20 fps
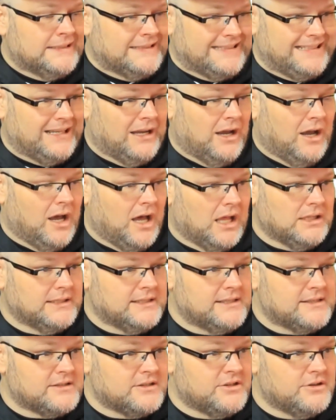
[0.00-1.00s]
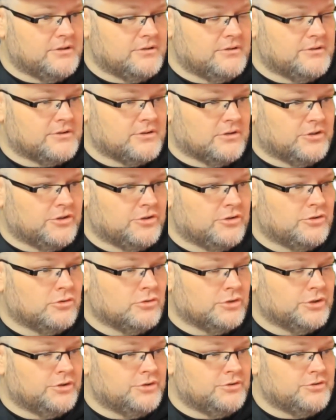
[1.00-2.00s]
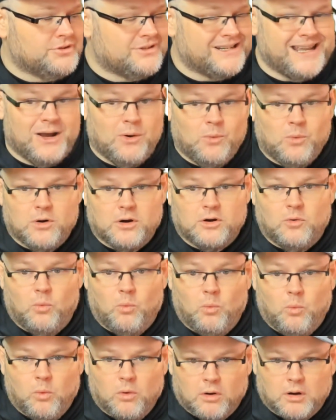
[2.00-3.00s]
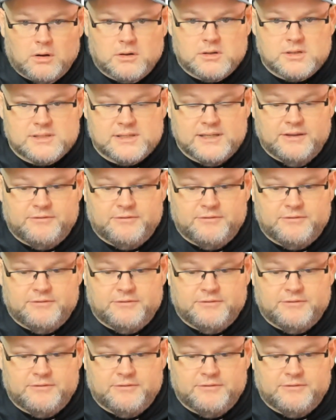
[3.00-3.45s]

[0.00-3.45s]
the Holly's News or Google News Network works.